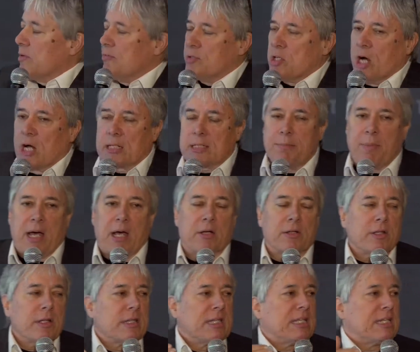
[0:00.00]
talked
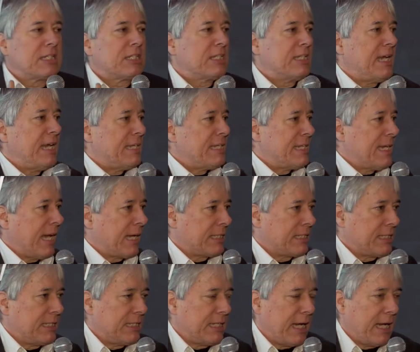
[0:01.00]
about the estate
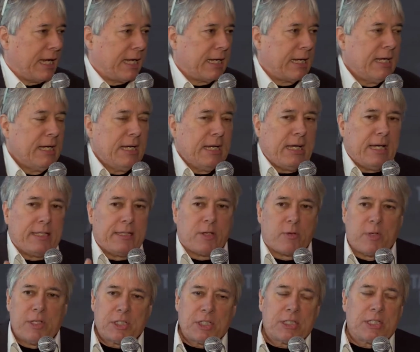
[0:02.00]
tax today. And
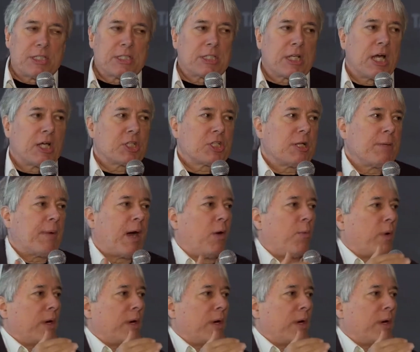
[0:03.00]
there is a discussion about